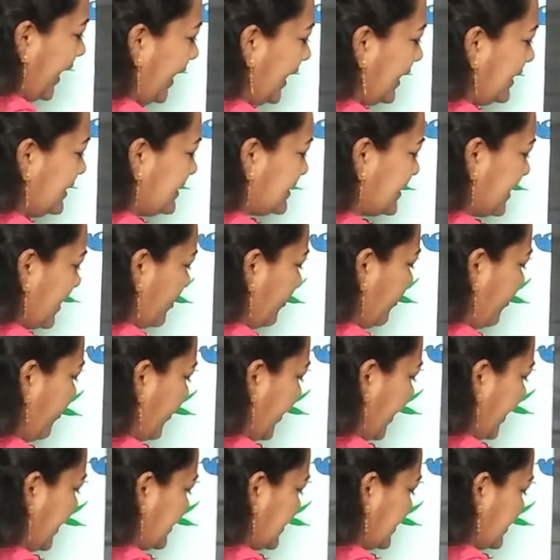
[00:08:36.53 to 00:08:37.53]

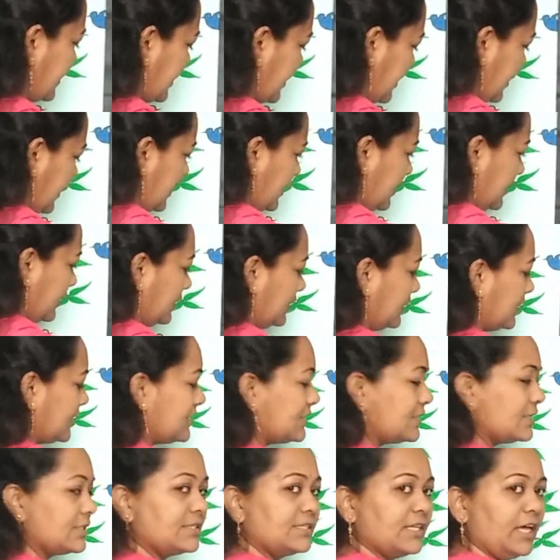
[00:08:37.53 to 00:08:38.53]
surface, this is
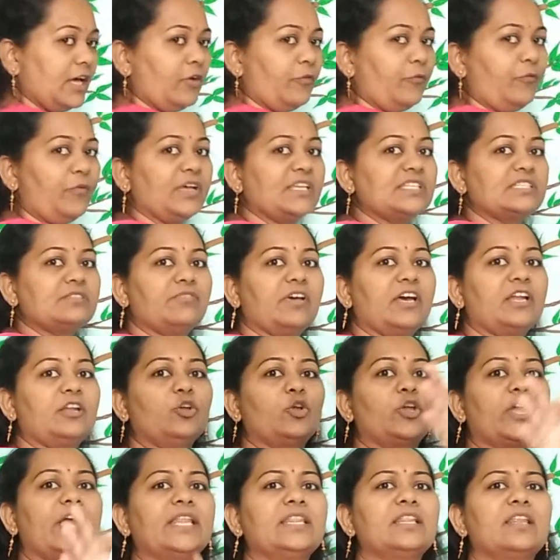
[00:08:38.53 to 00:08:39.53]
a surface where you
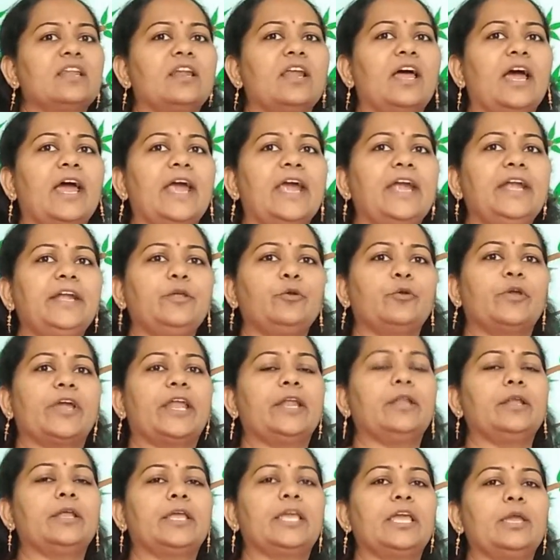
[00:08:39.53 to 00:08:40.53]
can write, you can
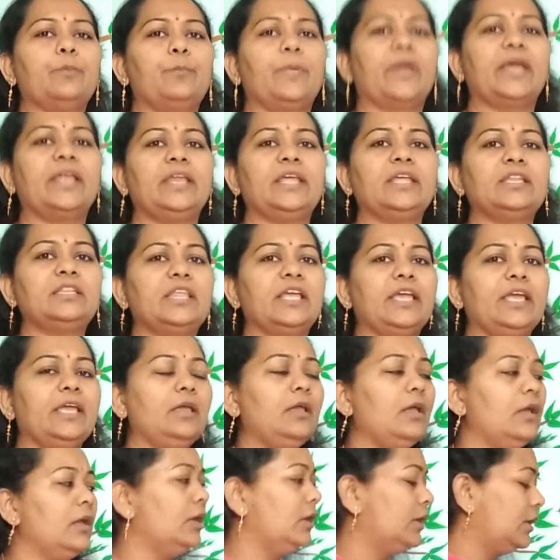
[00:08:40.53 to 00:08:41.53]
keep anything,
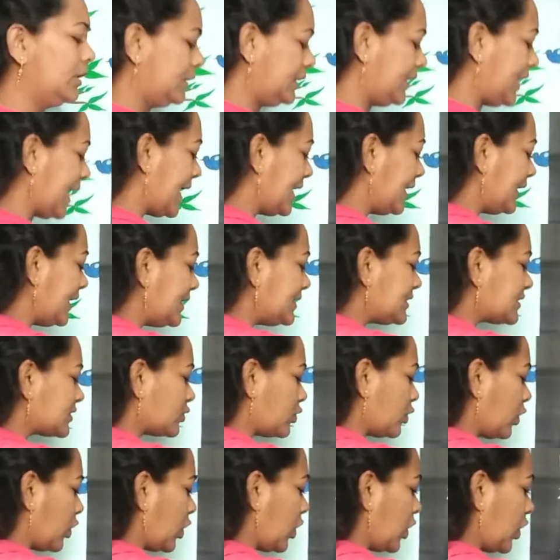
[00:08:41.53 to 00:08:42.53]
that is
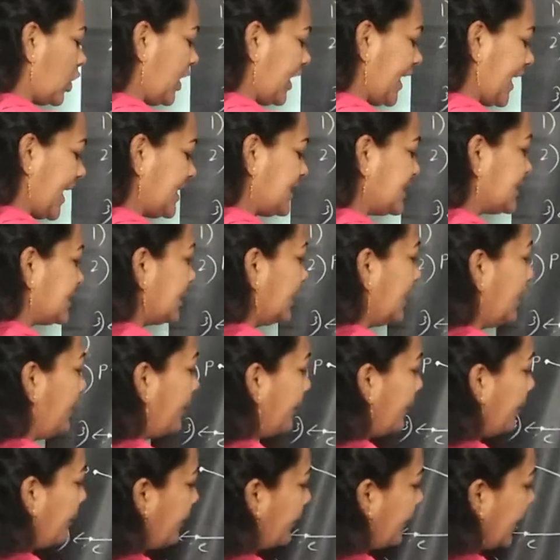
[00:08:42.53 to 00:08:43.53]
called as a
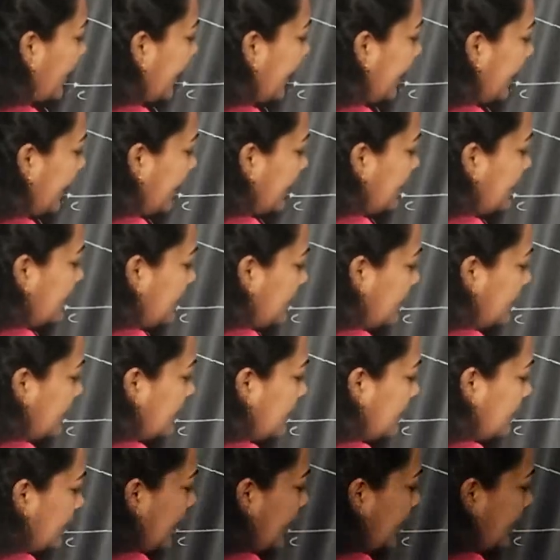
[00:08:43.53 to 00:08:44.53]
plane.
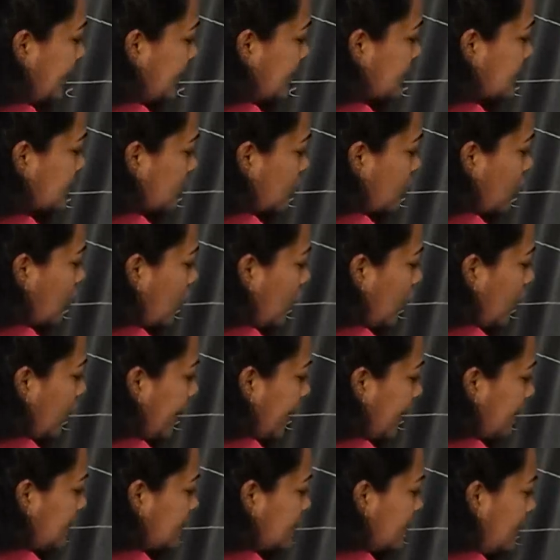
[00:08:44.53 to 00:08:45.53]
That is called as
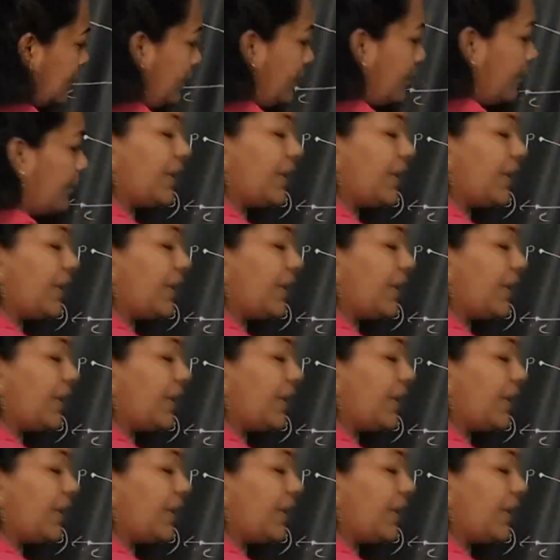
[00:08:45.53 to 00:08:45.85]
a plane,